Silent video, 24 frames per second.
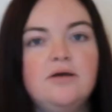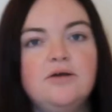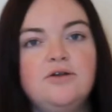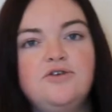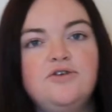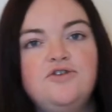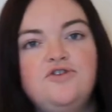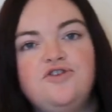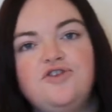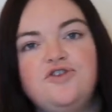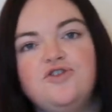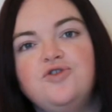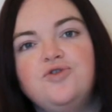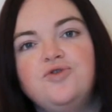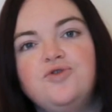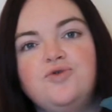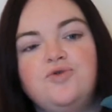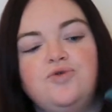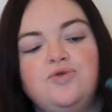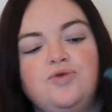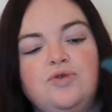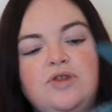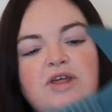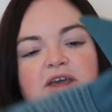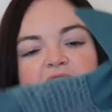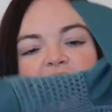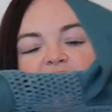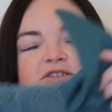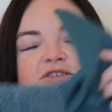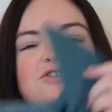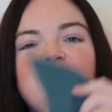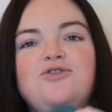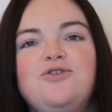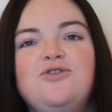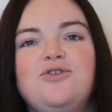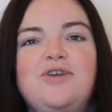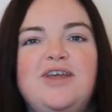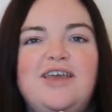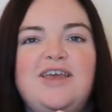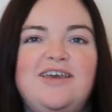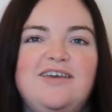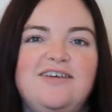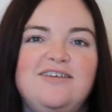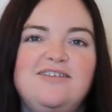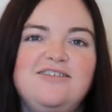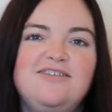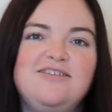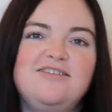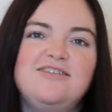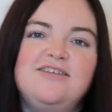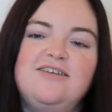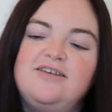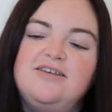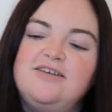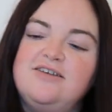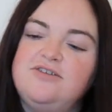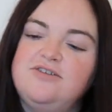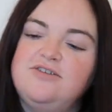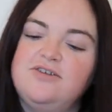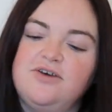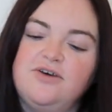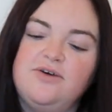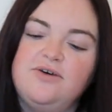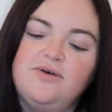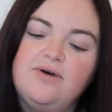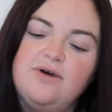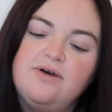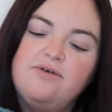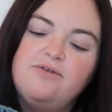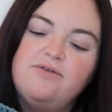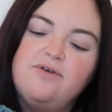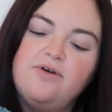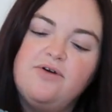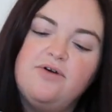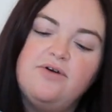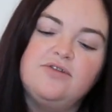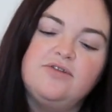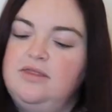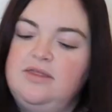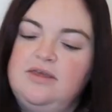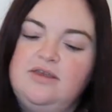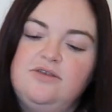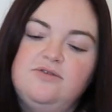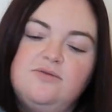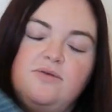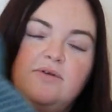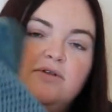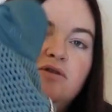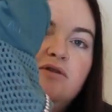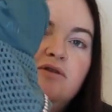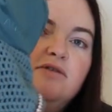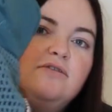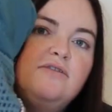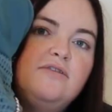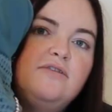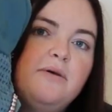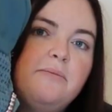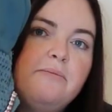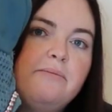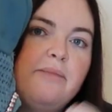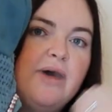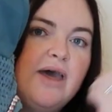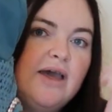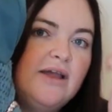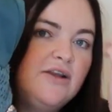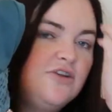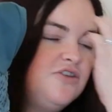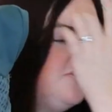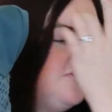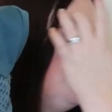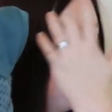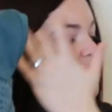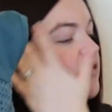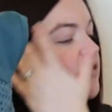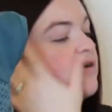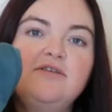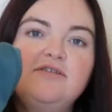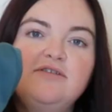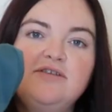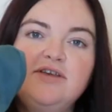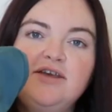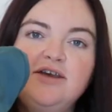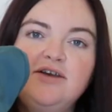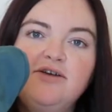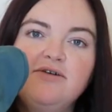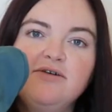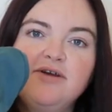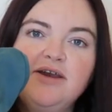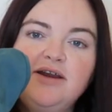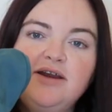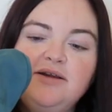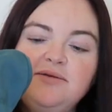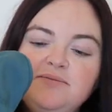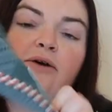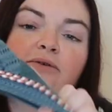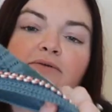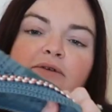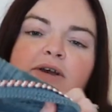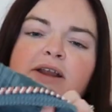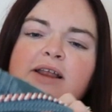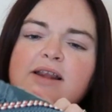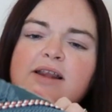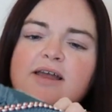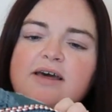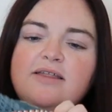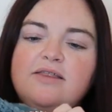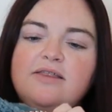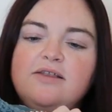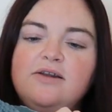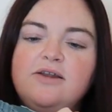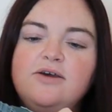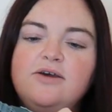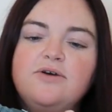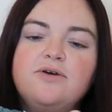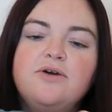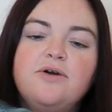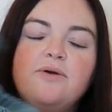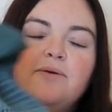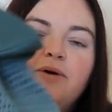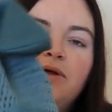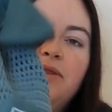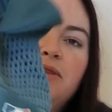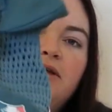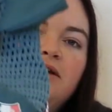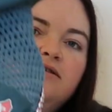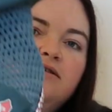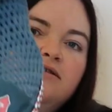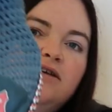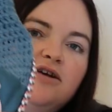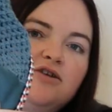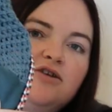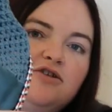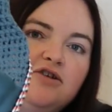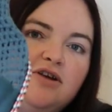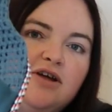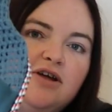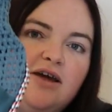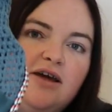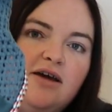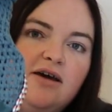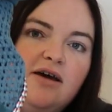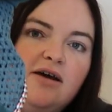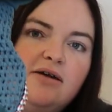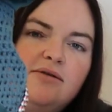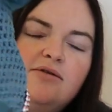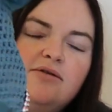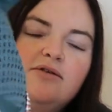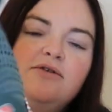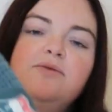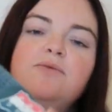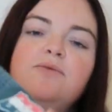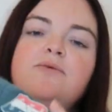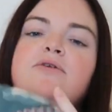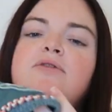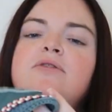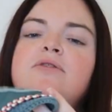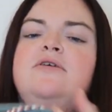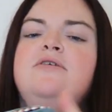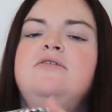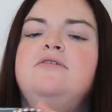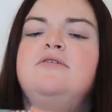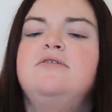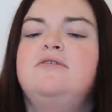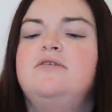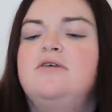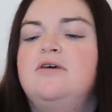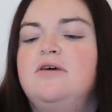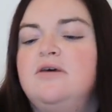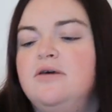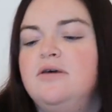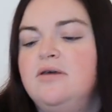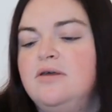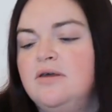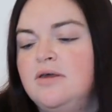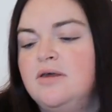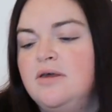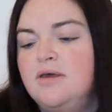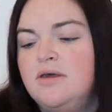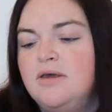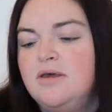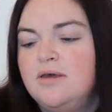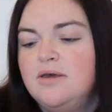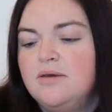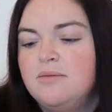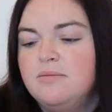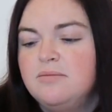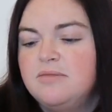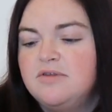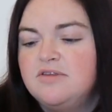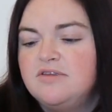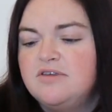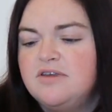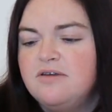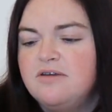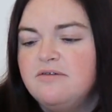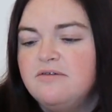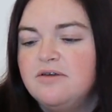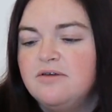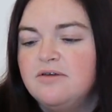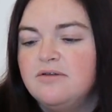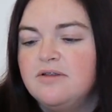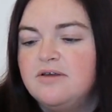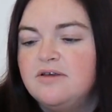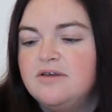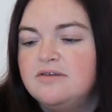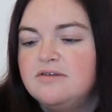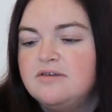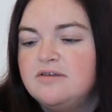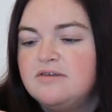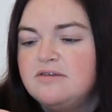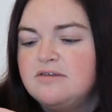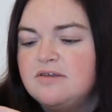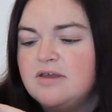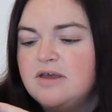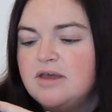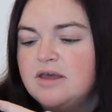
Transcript: On to the Eskadron ears. So I've got these ones that match the sea green. I really like the logo on this actually. I don't know what this material is. It's